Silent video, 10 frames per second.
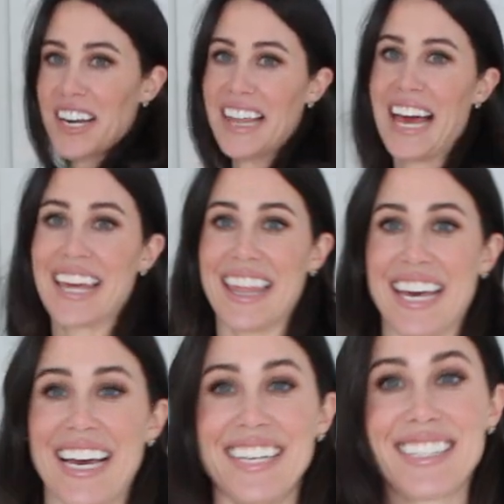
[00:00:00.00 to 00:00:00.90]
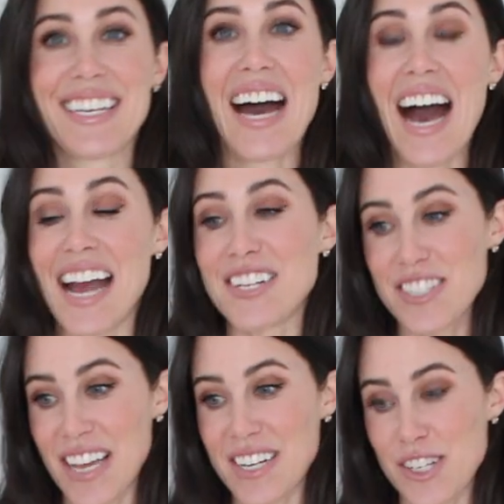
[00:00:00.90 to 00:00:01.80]
like this. I
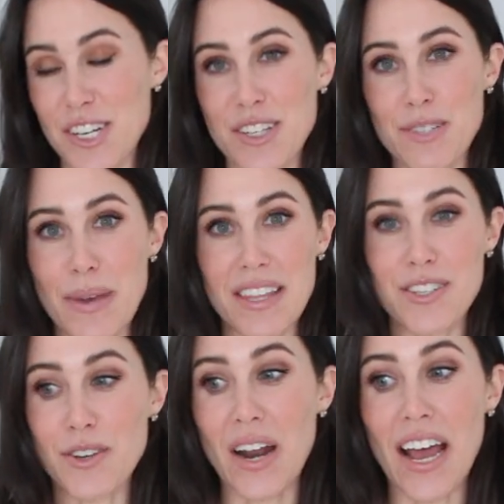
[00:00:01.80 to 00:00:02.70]
just had to share this bathing suit.